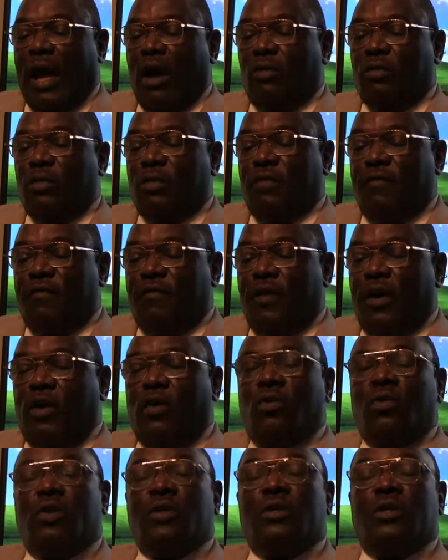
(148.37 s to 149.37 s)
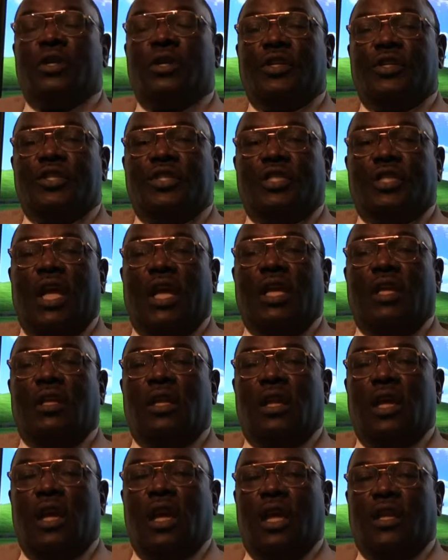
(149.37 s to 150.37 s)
out to federal, state,